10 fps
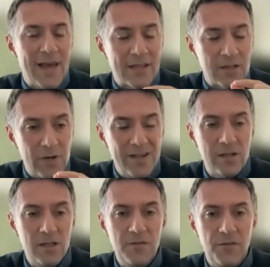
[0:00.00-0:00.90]
that
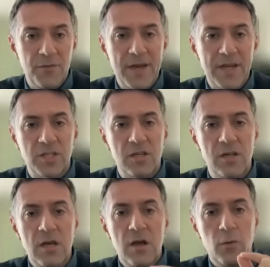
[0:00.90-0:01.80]
critical
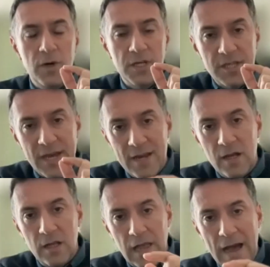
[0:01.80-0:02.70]
information, which then
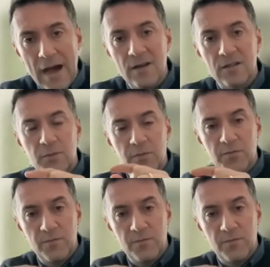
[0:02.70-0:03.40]
allows